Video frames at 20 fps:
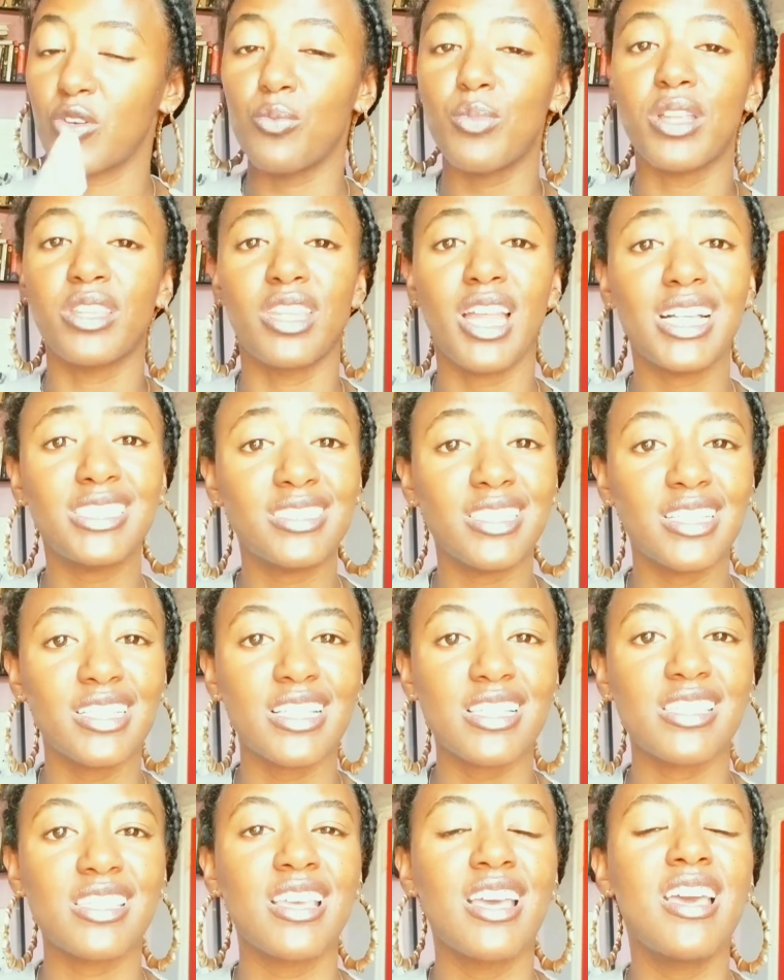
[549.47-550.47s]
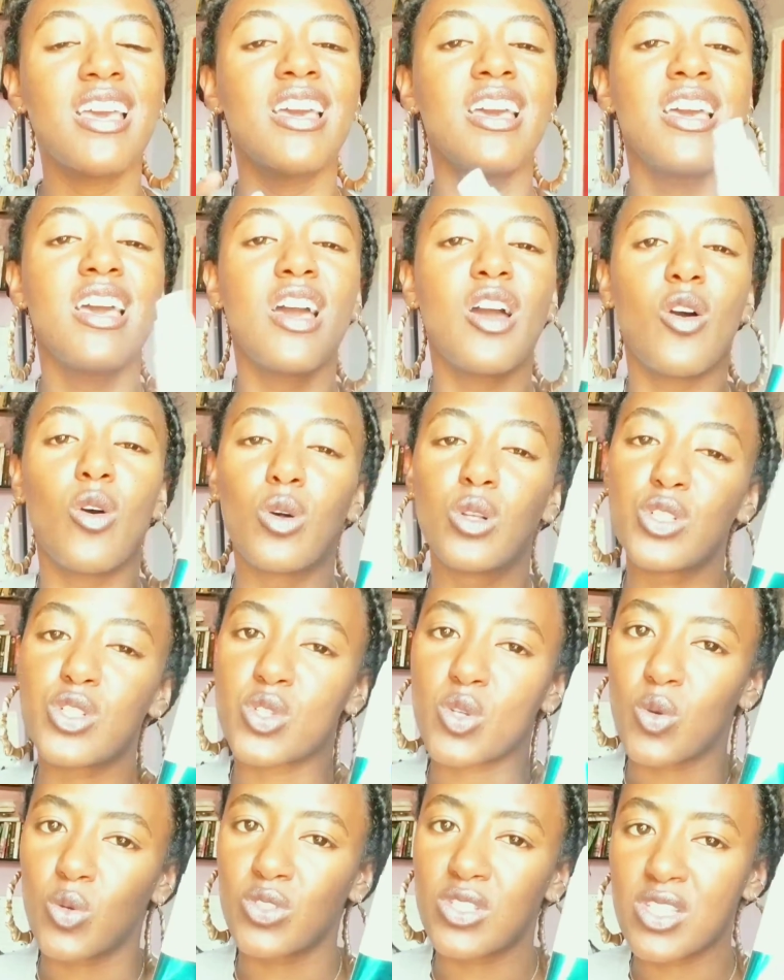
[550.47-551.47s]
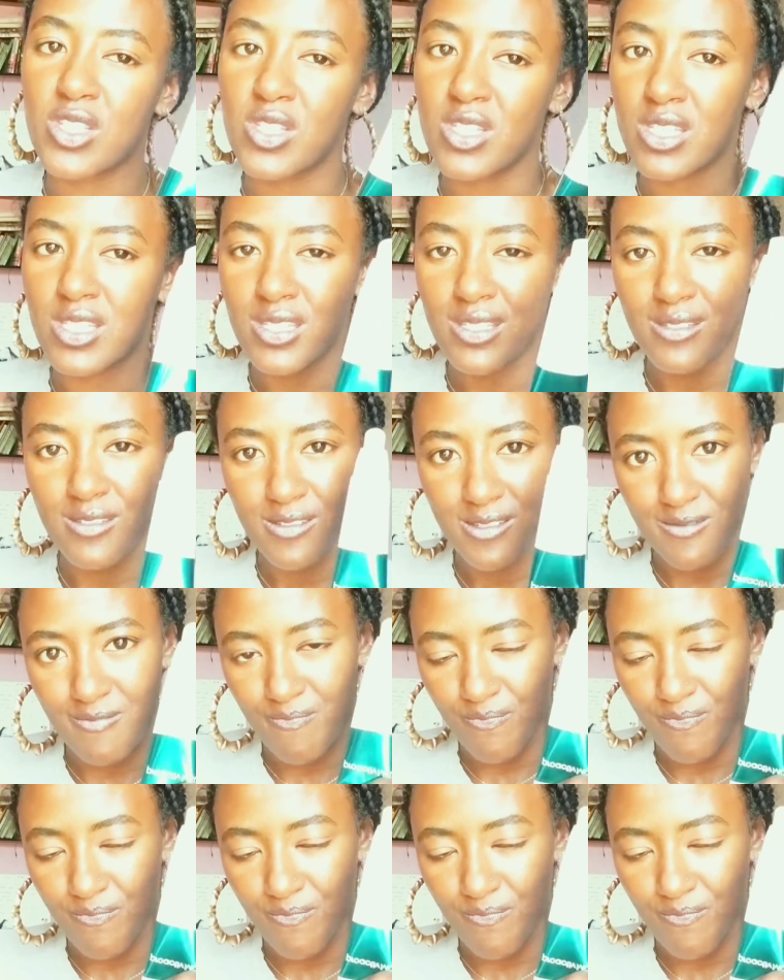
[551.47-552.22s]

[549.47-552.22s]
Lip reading: But nonetheless, also this,